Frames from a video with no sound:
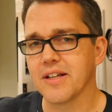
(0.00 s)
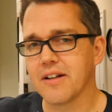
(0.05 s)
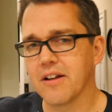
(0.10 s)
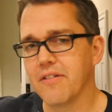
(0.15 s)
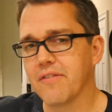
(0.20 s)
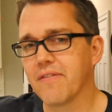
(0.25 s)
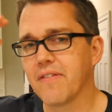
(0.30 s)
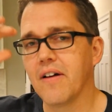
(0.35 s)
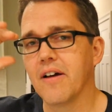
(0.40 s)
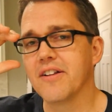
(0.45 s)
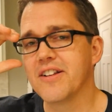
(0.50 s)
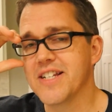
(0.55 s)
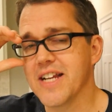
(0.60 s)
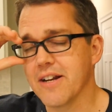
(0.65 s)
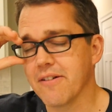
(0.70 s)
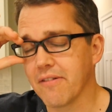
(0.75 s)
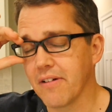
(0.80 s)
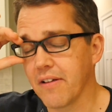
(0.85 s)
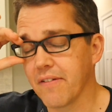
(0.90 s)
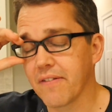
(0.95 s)
I don't
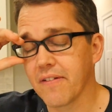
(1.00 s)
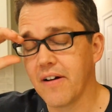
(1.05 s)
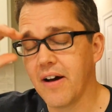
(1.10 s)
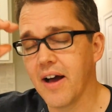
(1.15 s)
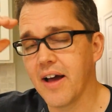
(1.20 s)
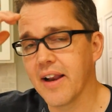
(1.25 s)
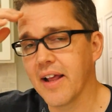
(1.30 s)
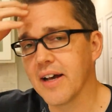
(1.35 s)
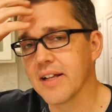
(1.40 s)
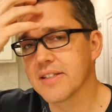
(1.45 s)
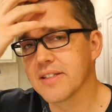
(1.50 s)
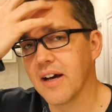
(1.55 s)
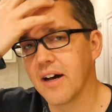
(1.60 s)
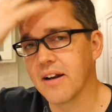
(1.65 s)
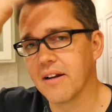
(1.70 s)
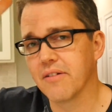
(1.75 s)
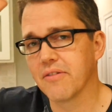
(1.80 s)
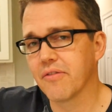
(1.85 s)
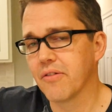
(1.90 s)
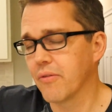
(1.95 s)
generally fly it
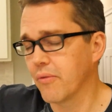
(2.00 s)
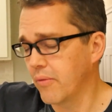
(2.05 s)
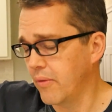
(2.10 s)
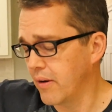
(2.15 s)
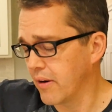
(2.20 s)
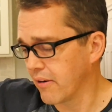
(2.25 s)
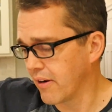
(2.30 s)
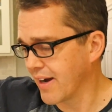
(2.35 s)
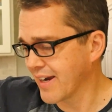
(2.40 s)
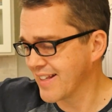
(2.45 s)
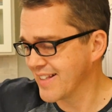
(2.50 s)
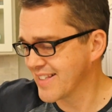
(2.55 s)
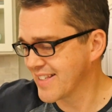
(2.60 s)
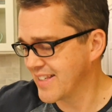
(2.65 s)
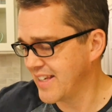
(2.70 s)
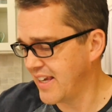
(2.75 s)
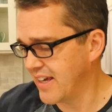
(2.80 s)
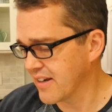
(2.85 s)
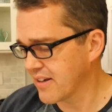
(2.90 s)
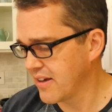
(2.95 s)
outside of where I can
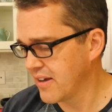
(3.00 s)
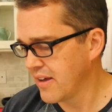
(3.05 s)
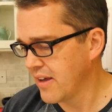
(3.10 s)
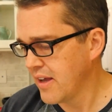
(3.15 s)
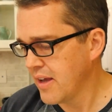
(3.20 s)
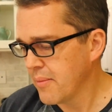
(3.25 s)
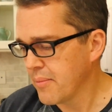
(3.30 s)
see it,